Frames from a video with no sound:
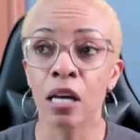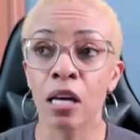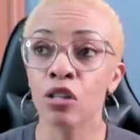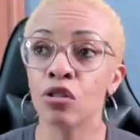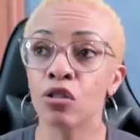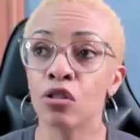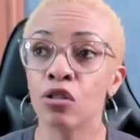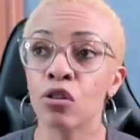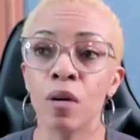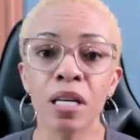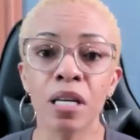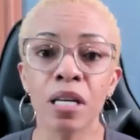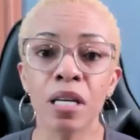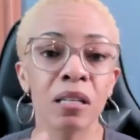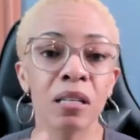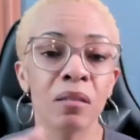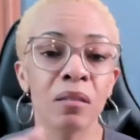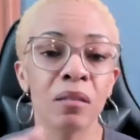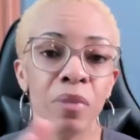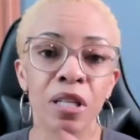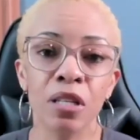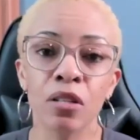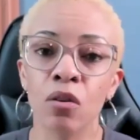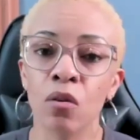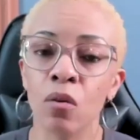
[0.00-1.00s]
So right. it
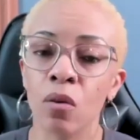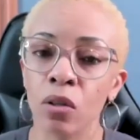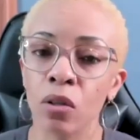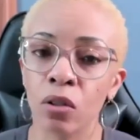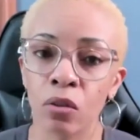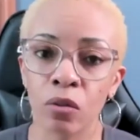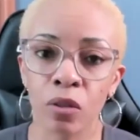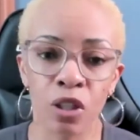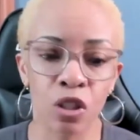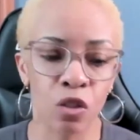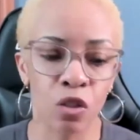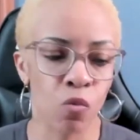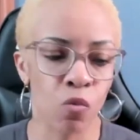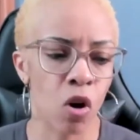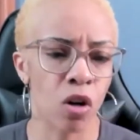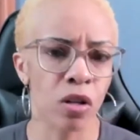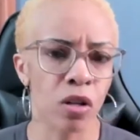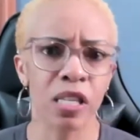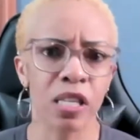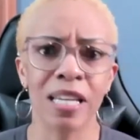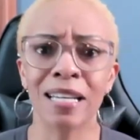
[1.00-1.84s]
can be going on these walks,